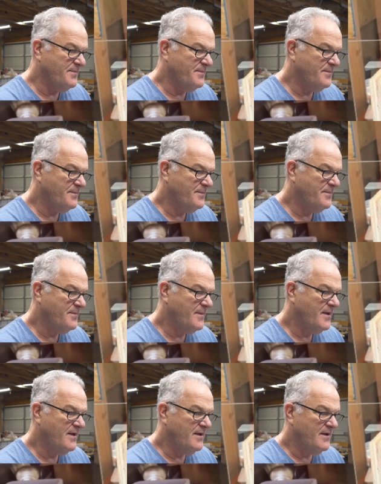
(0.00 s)

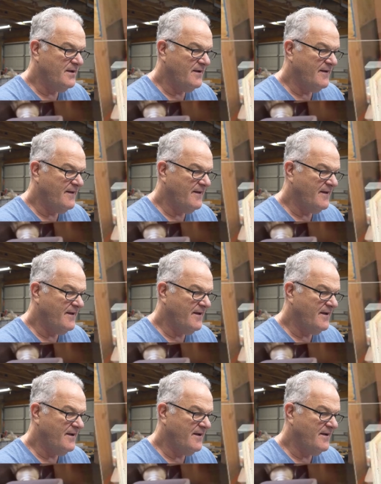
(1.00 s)

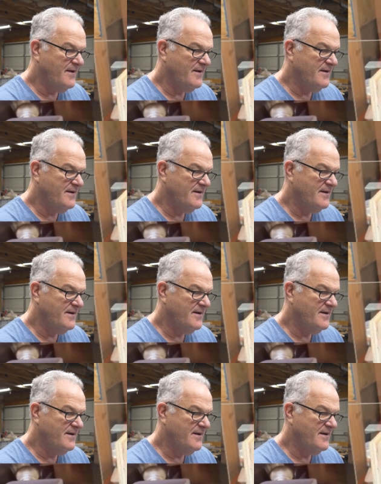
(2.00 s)

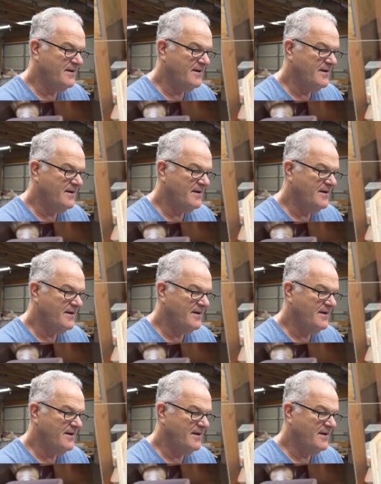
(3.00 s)
(no one is talking)